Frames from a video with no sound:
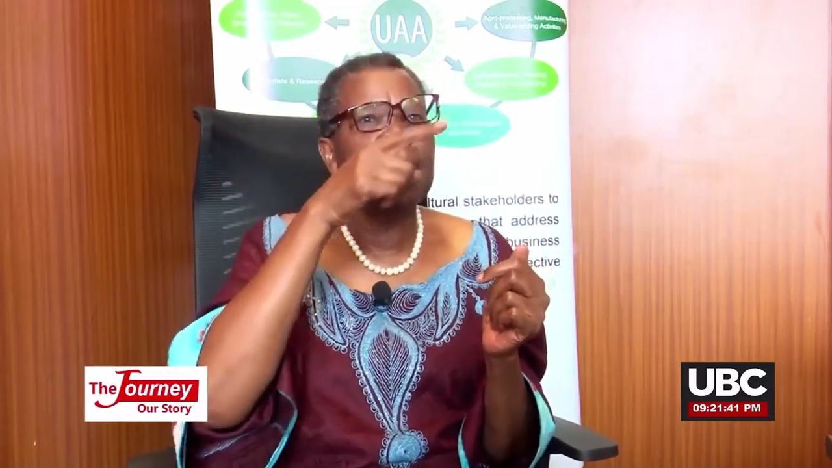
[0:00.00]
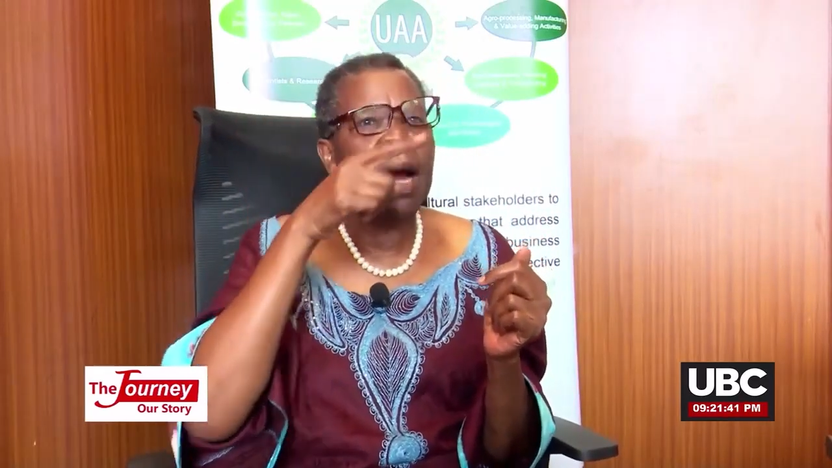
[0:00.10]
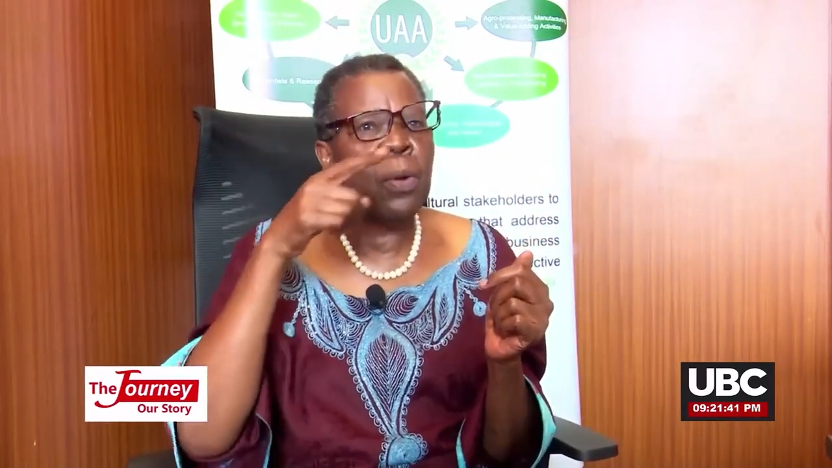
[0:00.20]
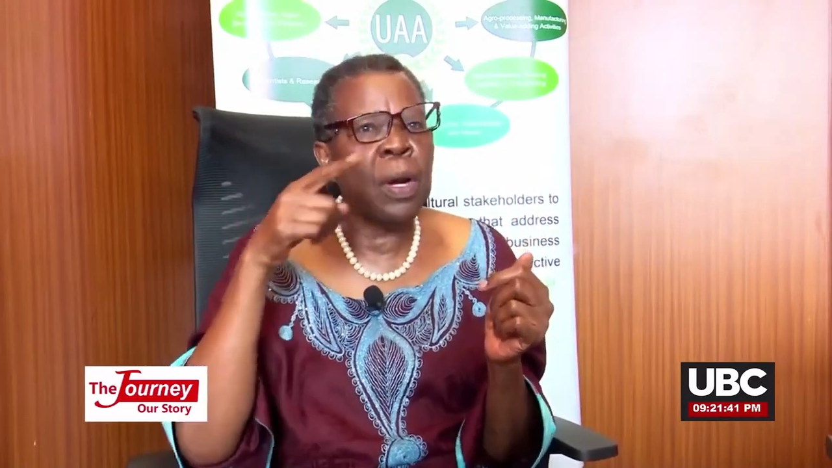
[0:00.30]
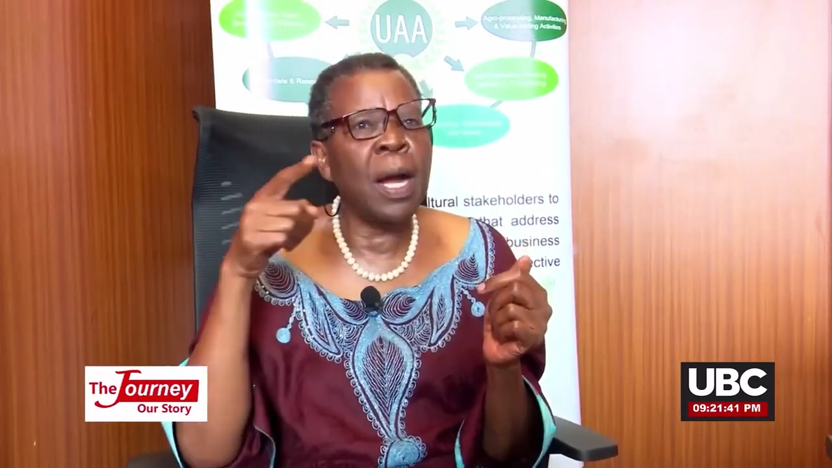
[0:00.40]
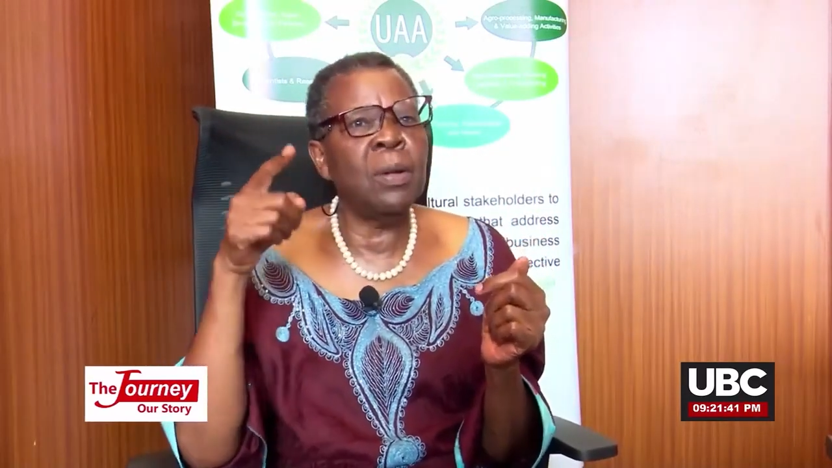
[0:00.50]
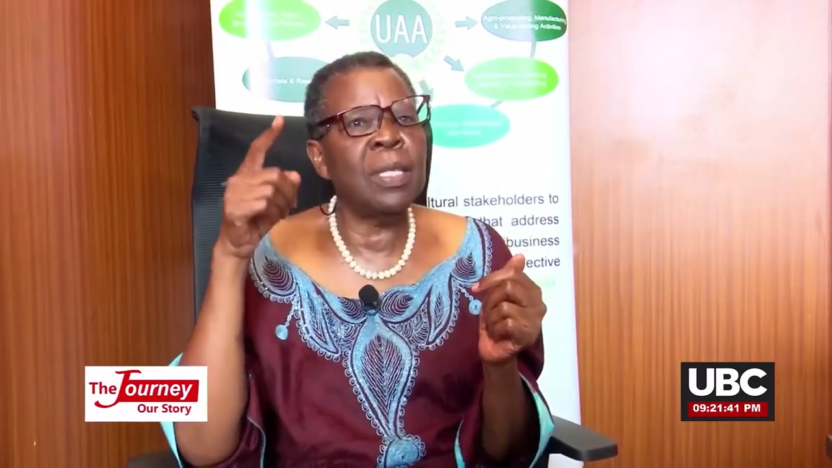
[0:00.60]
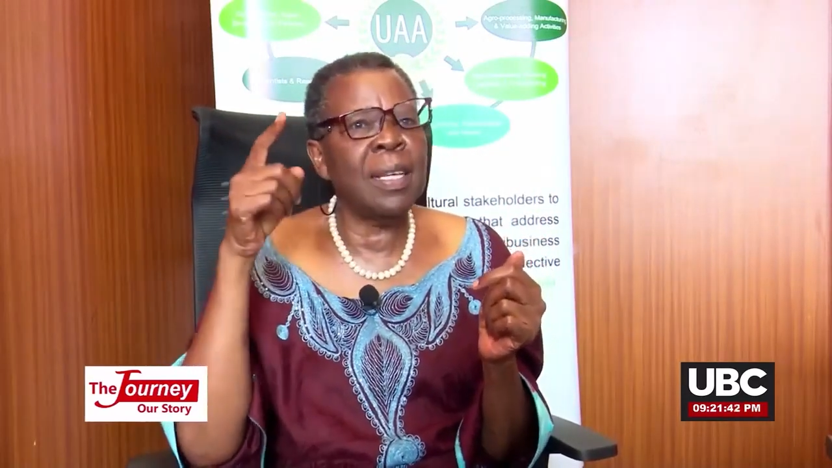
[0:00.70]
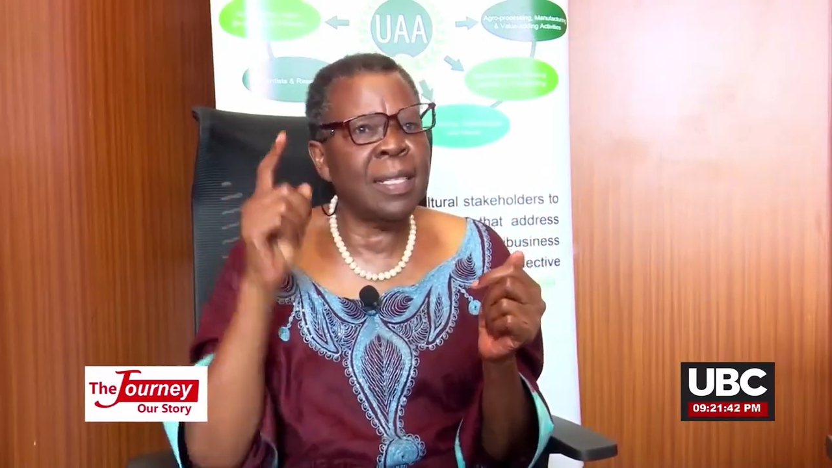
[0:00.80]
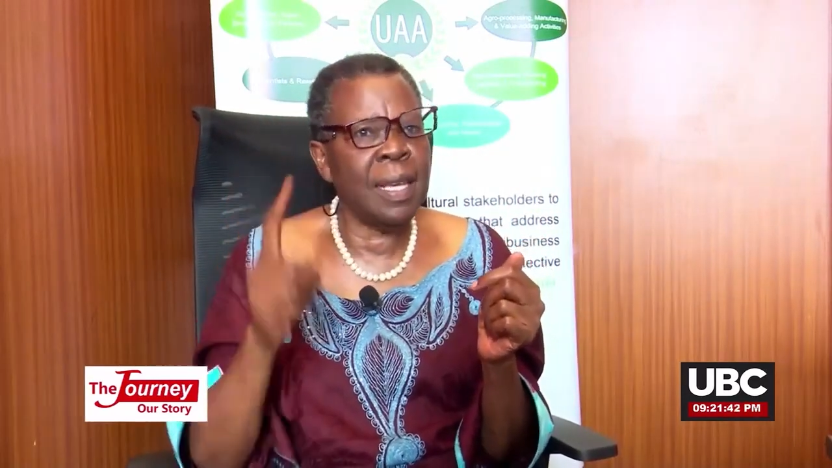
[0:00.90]
the
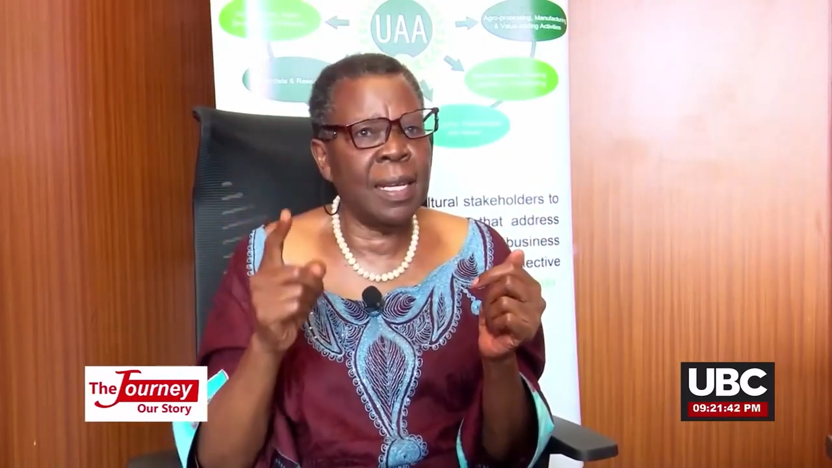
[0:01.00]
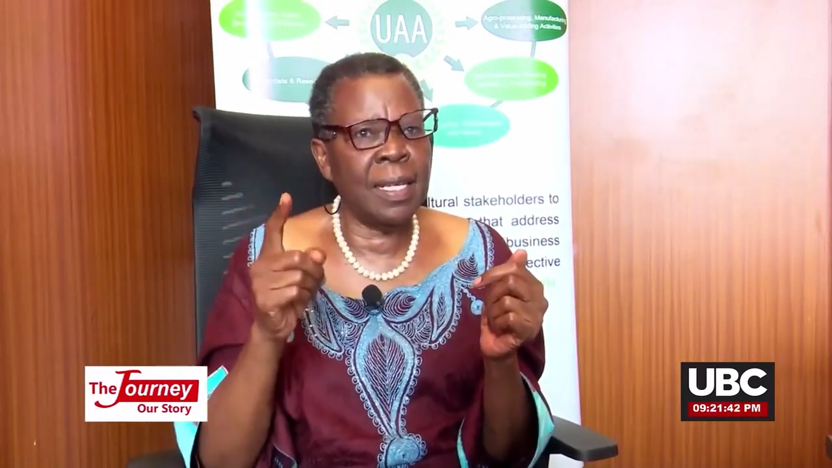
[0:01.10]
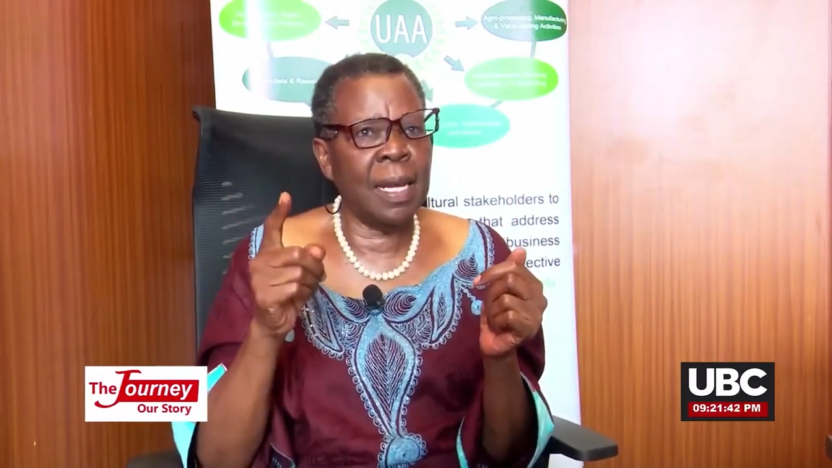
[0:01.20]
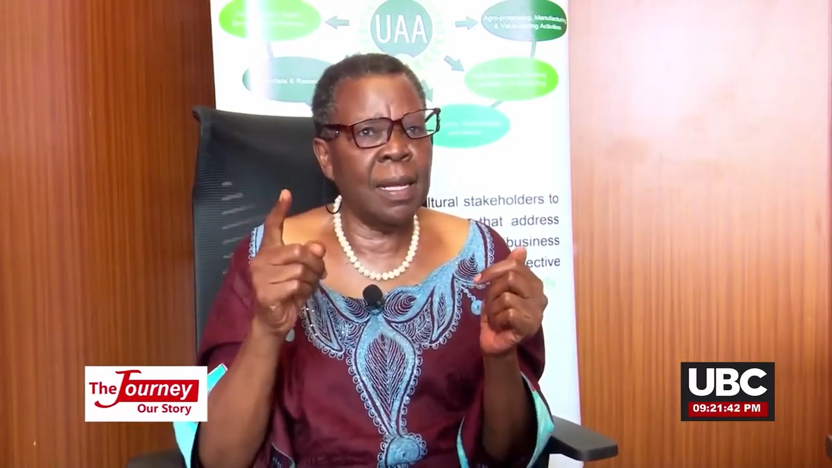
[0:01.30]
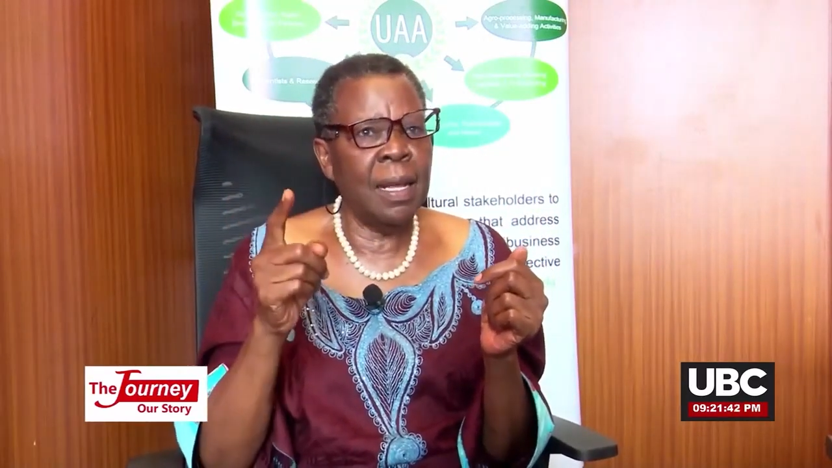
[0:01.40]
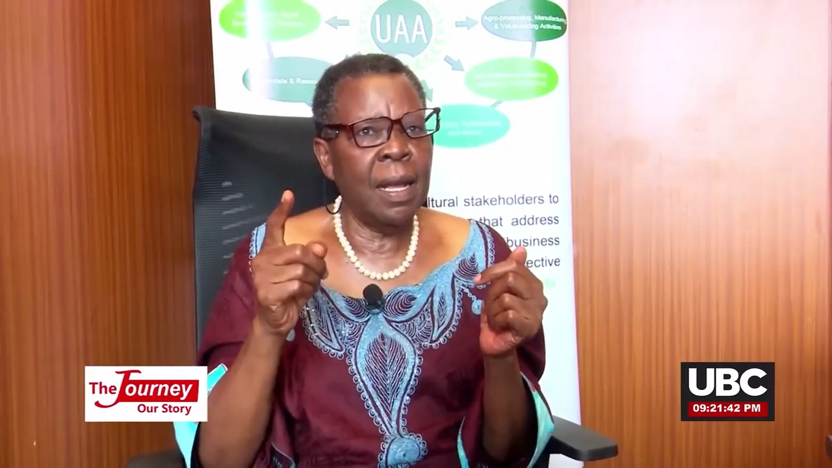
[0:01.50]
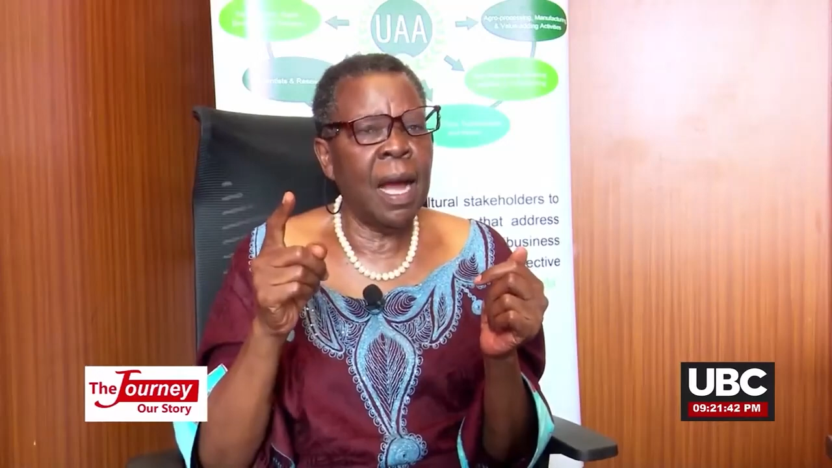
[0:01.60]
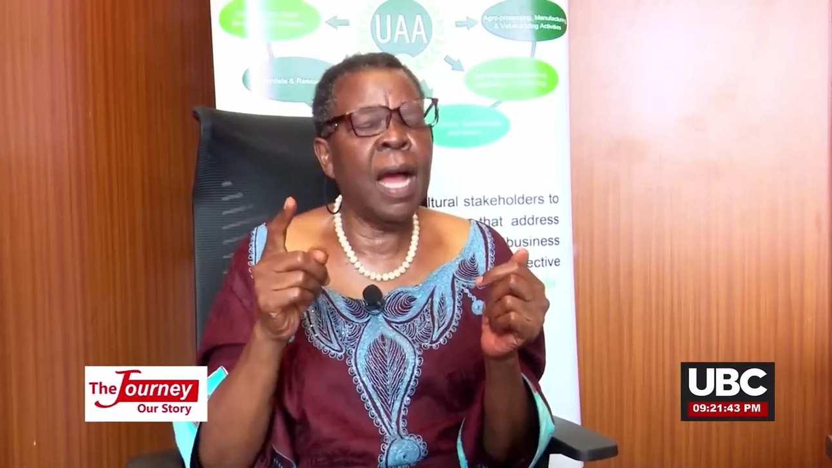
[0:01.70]
agriculture sector,